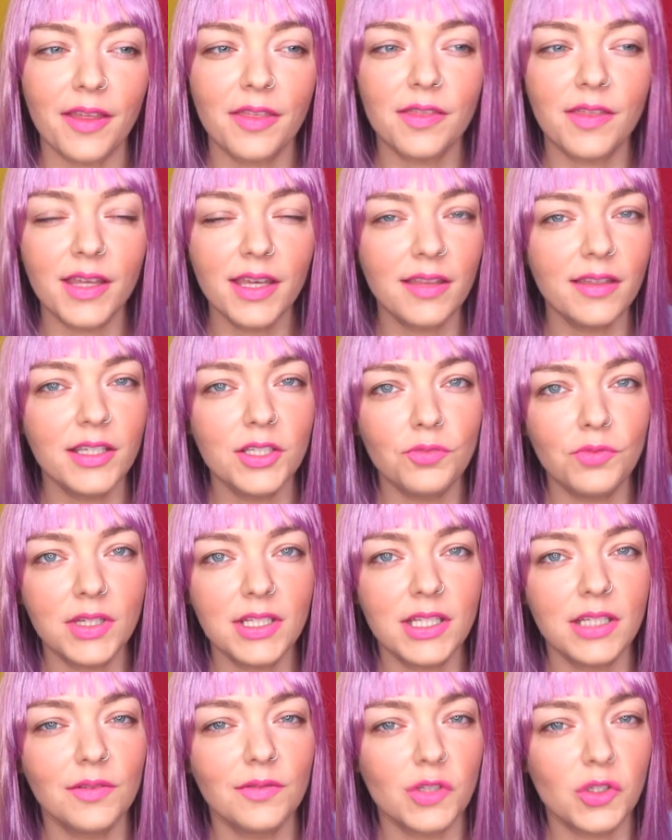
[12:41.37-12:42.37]
I think these
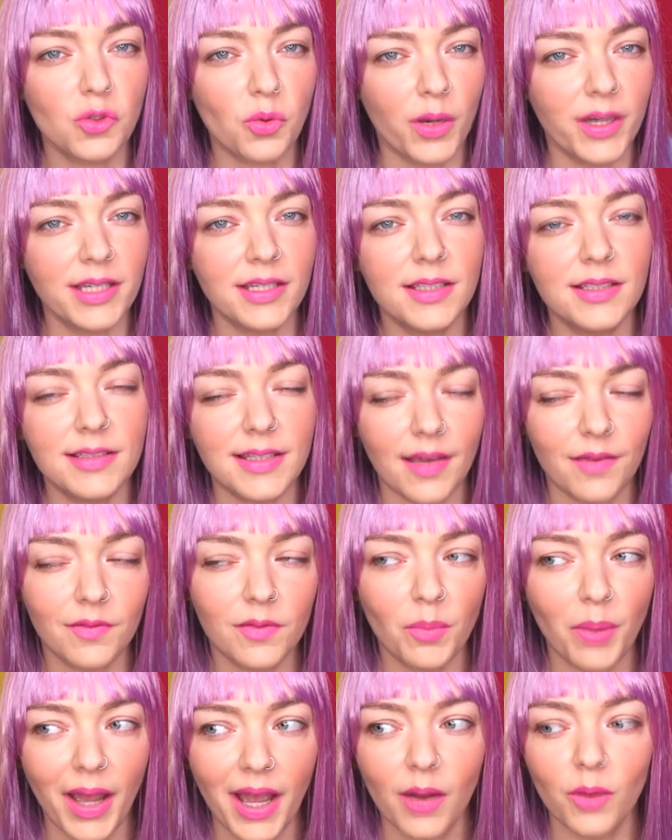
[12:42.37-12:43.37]
retail for
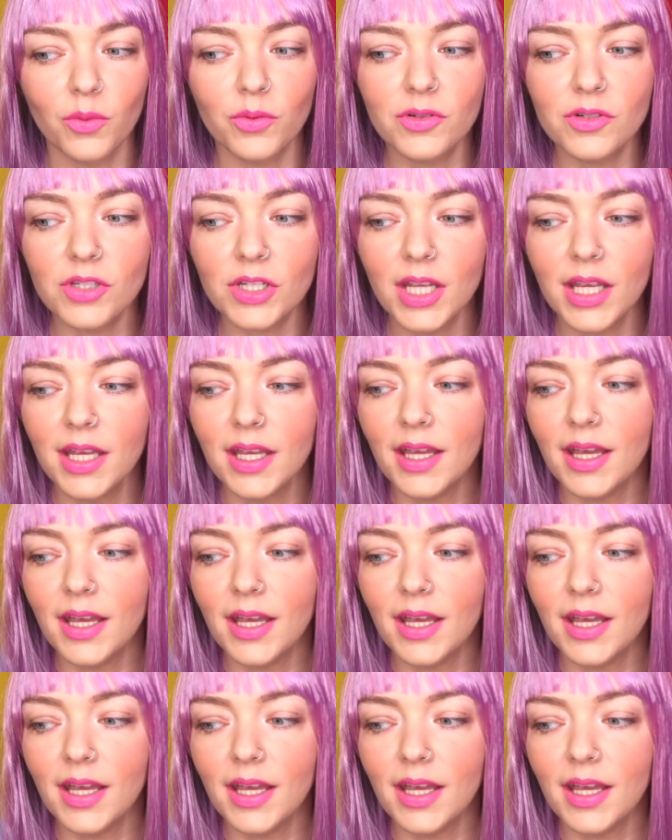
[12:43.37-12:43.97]
£27.